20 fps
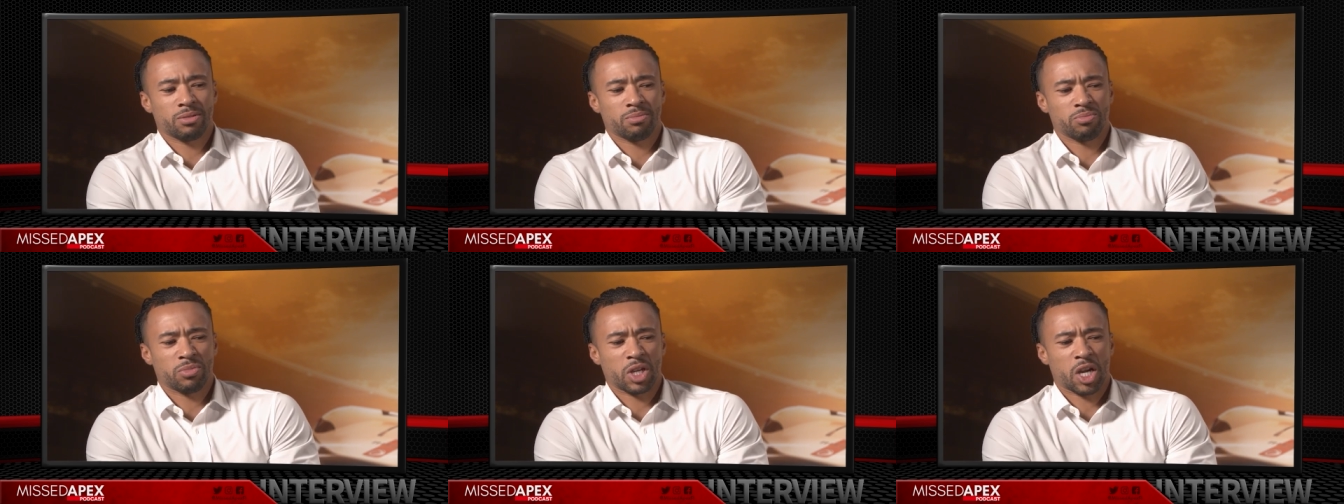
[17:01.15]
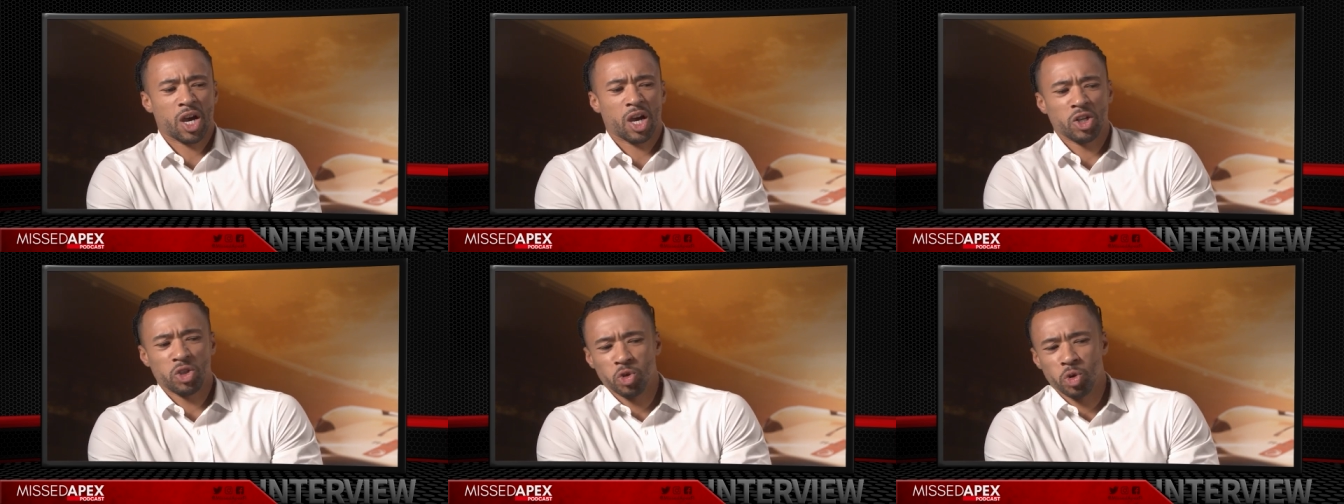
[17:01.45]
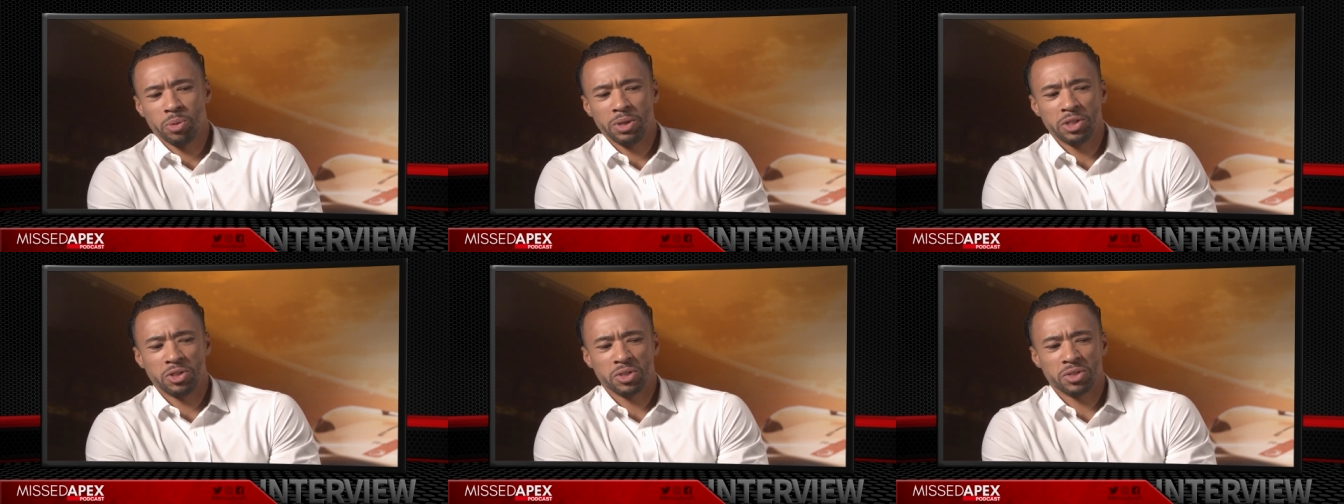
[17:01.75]
The car
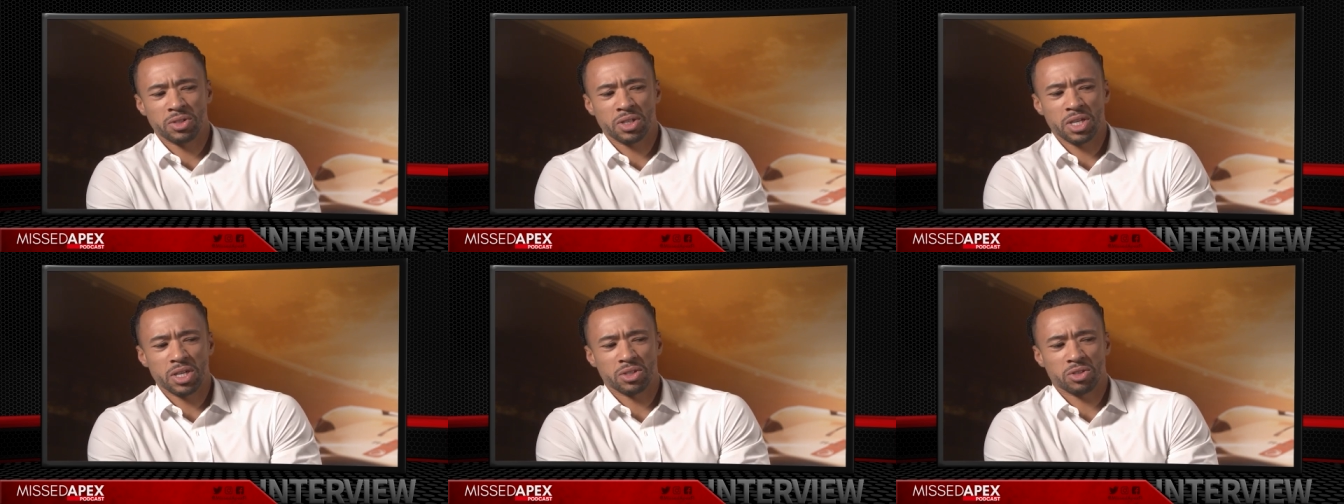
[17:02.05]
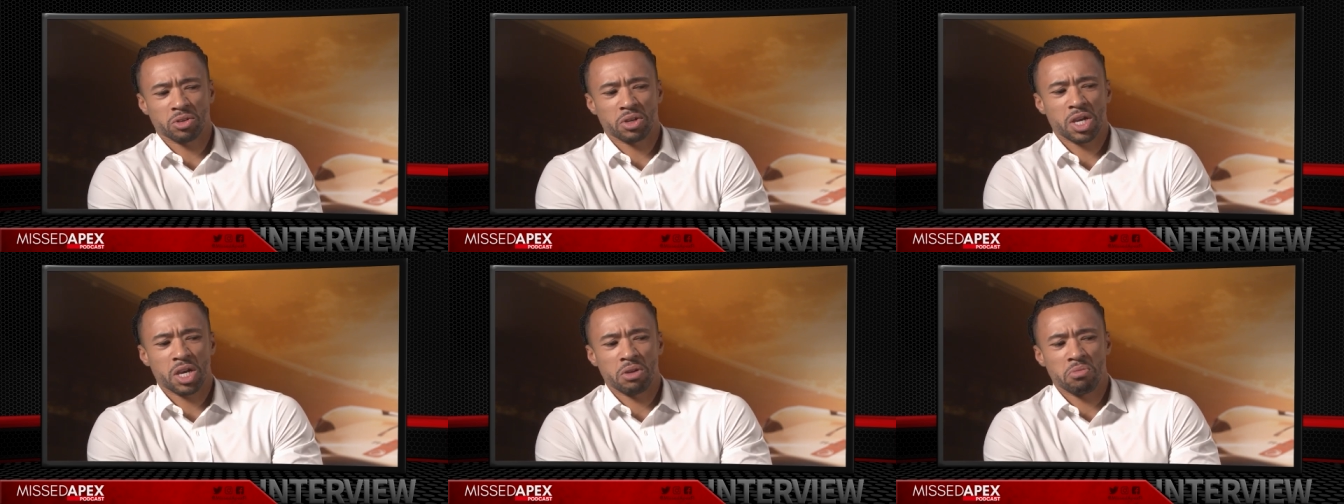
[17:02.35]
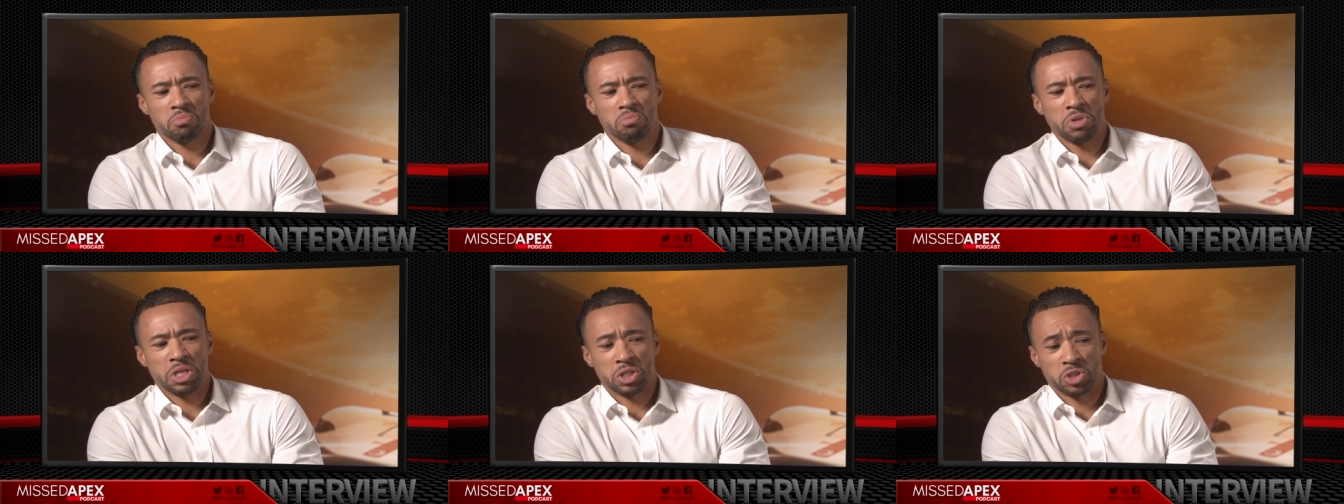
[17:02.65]
normally does this. Okay,
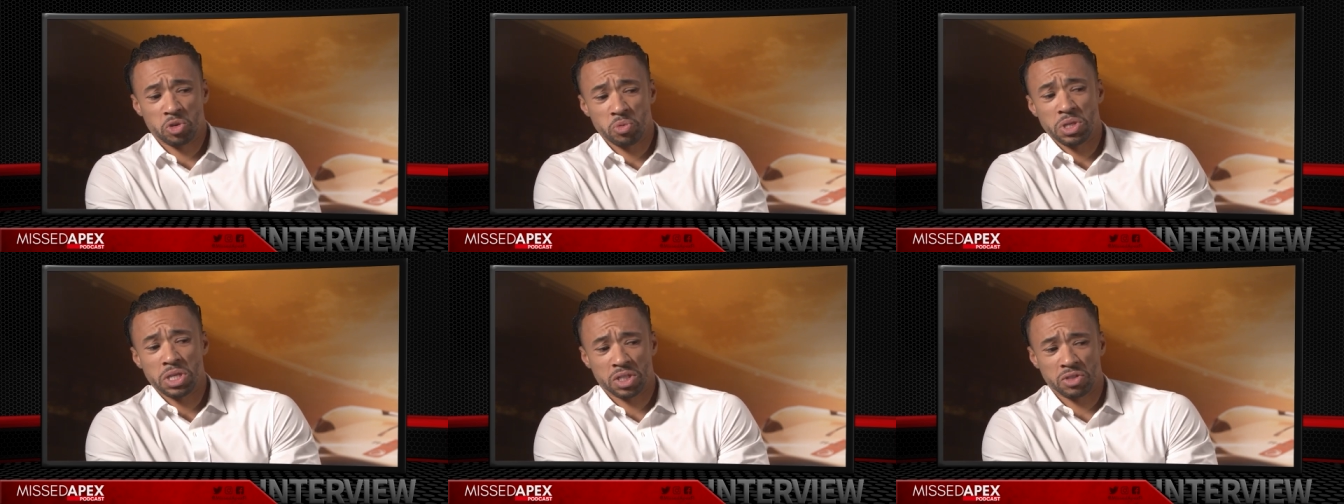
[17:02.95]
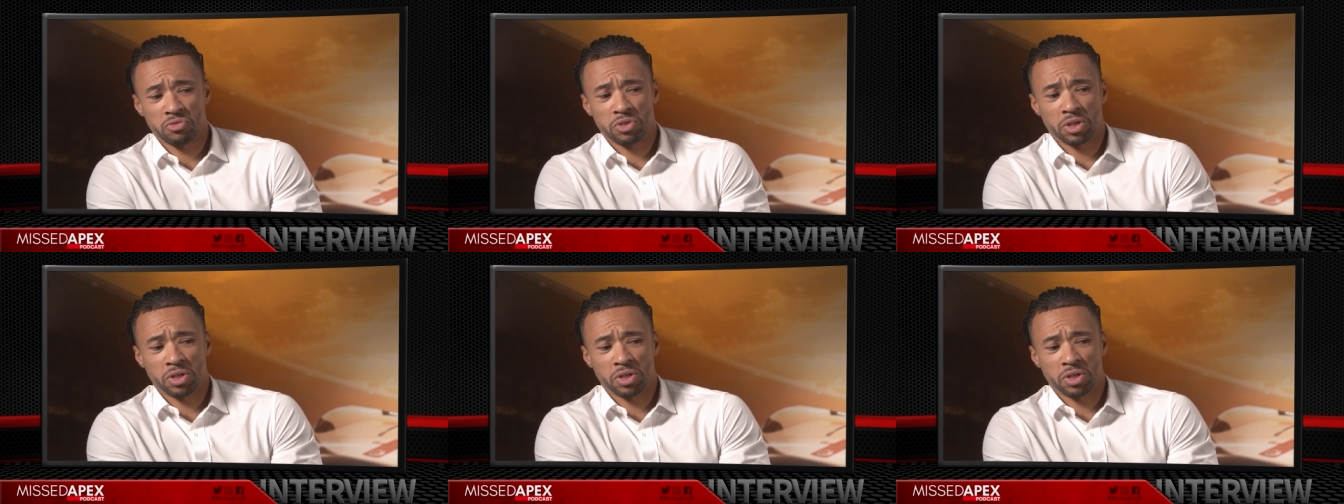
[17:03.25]
it's doing this in